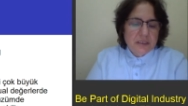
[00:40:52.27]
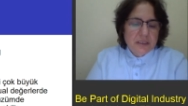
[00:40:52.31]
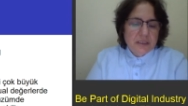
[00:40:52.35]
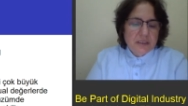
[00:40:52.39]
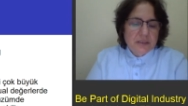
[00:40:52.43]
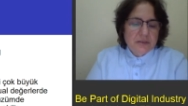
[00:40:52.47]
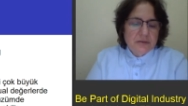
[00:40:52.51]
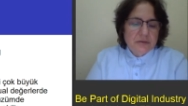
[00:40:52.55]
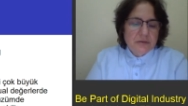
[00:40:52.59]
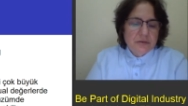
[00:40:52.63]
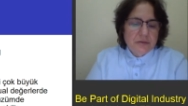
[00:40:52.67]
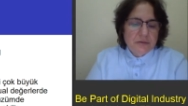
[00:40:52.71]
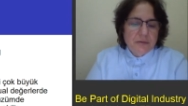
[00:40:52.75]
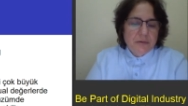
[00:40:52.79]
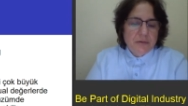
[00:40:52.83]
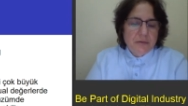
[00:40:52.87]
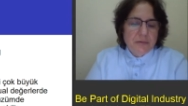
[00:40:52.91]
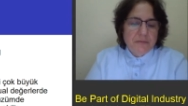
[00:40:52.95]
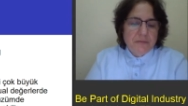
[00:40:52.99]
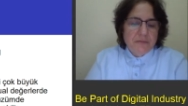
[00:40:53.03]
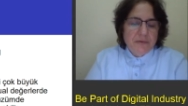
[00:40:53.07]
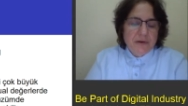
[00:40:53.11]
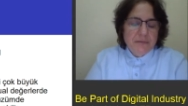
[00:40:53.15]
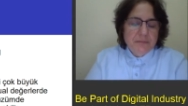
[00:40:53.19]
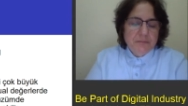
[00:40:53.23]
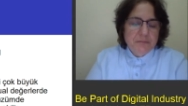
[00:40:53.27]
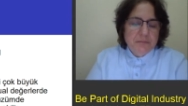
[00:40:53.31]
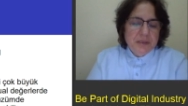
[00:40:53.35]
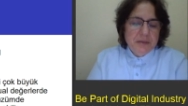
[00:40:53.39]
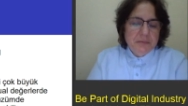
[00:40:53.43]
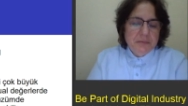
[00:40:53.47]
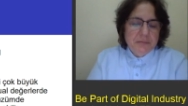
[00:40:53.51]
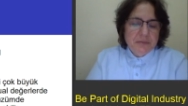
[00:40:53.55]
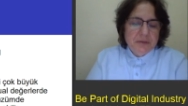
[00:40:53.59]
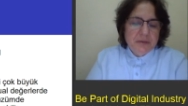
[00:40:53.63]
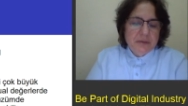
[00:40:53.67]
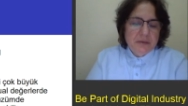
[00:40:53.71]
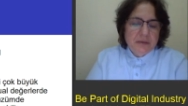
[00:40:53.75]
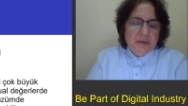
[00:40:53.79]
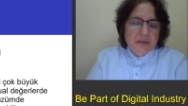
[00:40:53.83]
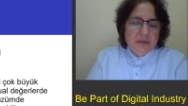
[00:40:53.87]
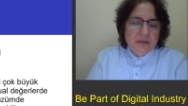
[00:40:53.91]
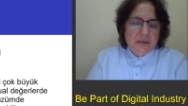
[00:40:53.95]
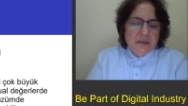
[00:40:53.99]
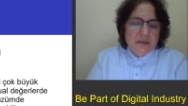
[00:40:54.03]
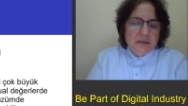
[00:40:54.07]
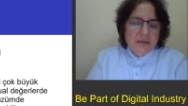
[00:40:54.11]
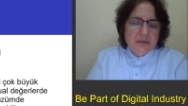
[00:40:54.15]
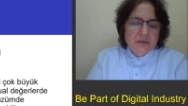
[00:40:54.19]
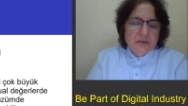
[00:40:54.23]
So when people
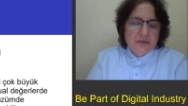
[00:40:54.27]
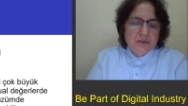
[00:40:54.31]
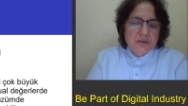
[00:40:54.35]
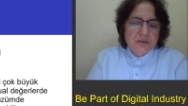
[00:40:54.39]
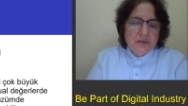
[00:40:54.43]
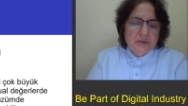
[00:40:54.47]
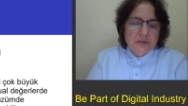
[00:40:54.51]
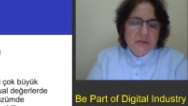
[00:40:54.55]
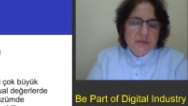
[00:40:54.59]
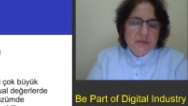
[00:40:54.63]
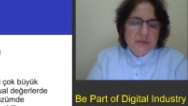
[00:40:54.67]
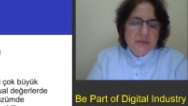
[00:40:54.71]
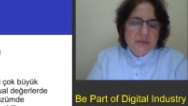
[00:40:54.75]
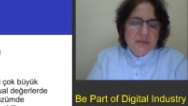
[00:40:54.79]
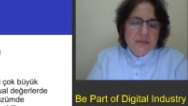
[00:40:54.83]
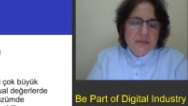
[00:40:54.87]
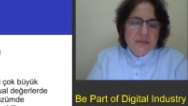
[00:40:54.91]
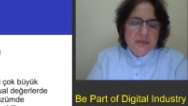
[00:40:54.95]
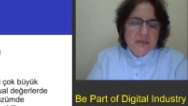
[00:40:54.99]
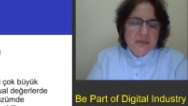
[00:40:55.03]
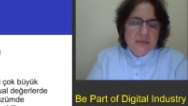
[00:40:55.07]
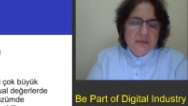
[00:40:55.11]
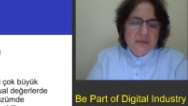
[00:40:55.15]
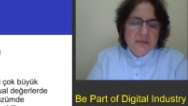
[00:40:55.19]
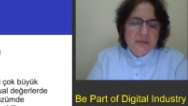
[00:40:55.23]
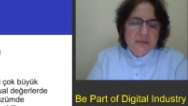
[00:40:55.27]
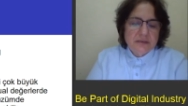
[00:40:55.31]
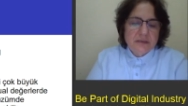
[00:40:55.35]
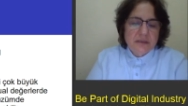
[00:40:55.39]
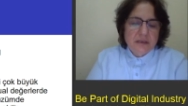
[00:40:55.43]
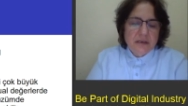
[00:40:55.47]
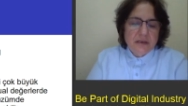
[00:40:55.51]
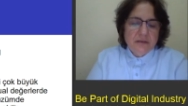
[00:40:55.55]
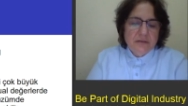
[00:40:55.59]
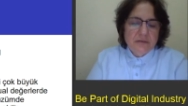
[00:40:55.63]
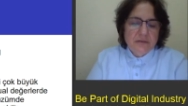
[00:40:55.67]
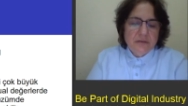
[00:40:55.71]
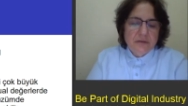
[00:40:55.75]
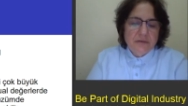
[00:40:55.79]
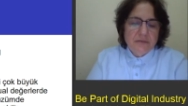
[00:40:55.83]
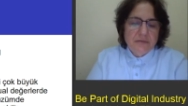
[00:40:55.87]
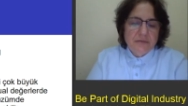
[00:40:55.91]
see this kind of